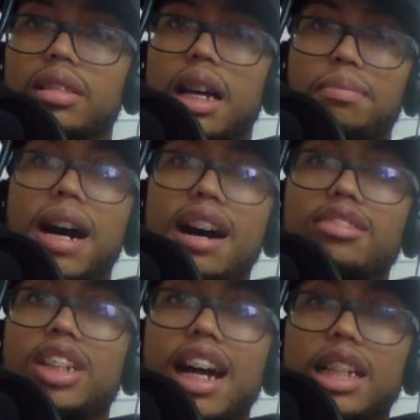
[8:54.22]

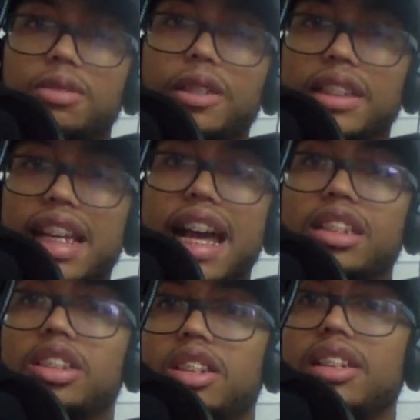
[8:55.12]
apologized for his
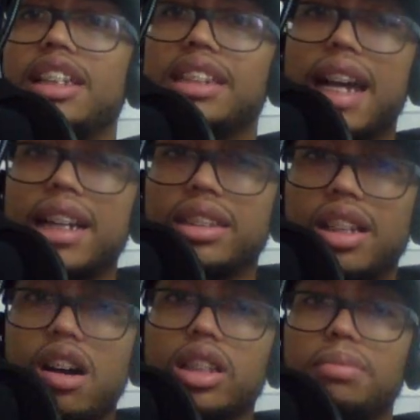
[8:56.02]
actions, so he's kind of
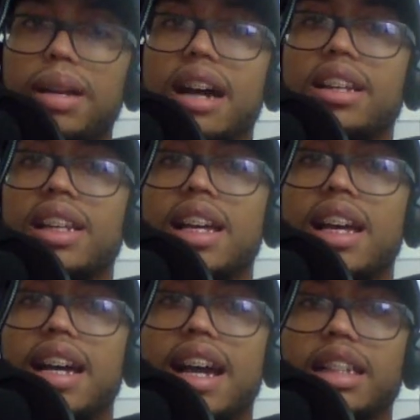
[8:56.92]
talked about it
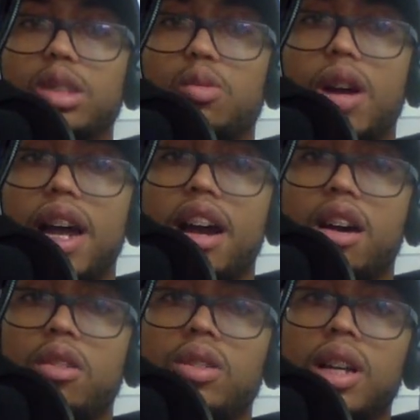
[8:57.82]
as
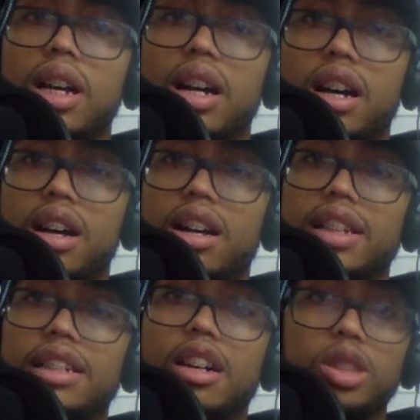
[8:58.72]
well.
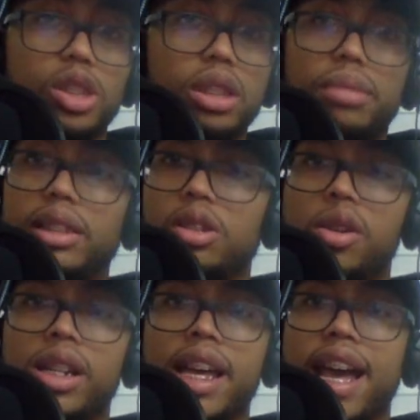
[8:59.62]
Shouldn't be
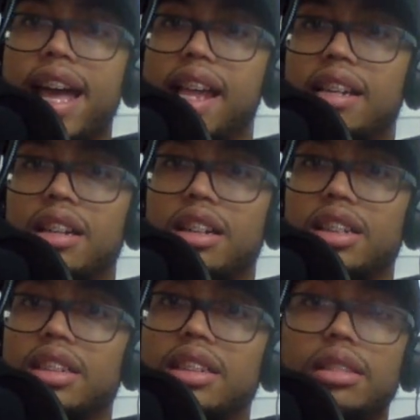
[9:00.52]
doing that.
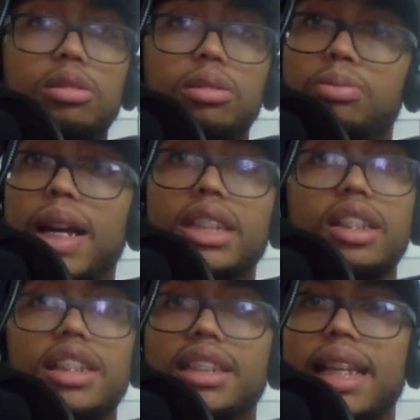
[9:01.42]
It's
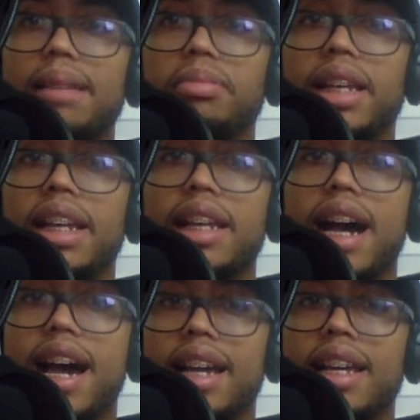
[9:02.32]
basically the same thing
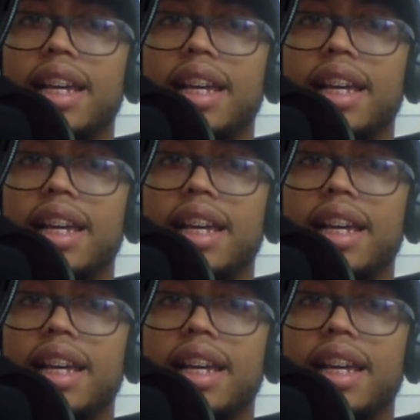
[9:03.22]
I